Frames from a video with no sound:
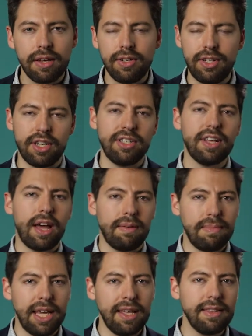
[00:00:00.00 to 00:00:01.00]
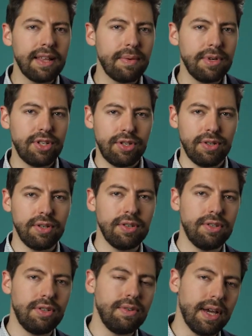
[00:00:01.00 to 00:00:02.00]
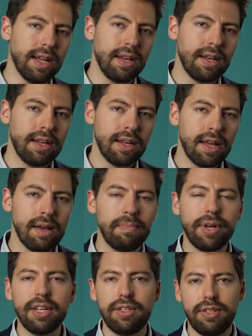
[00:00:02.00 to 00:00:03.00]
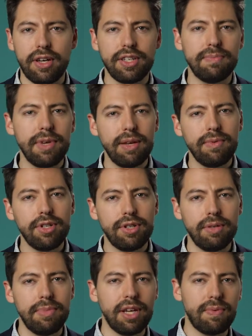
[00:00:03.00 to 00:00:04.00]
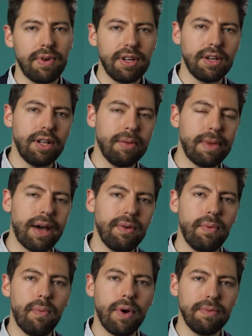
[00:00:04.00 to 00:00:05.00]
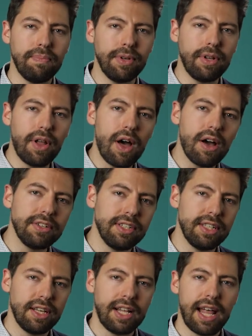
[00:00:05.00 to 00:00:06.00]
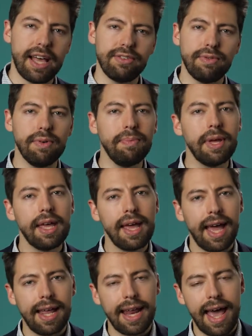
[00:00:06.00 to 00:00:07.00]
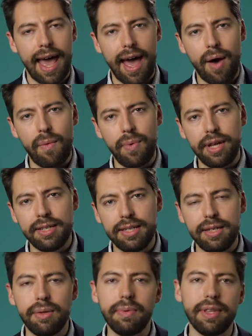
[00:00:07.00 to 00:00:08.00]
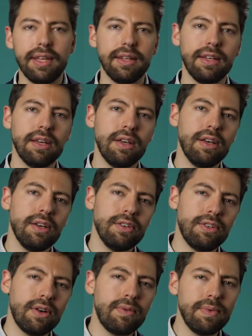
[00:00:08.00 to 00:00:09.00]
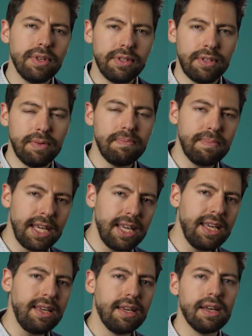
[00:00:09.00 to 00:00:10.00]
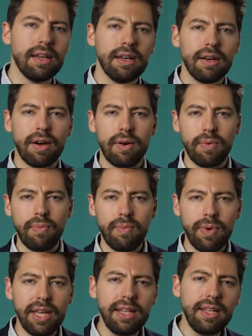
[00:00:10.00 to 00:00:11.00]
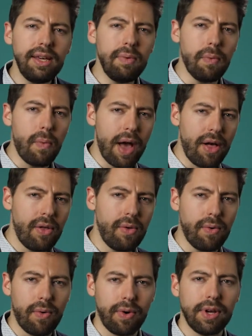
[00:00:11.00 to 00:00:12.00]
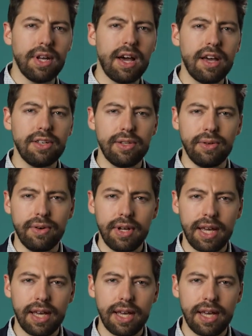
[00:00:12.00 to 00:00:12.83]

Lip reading: does not mean that we shouldn't do it. But it does mean we should be critical about what belongs in the classroom and how we deal with it. So to me, a really well-organized learning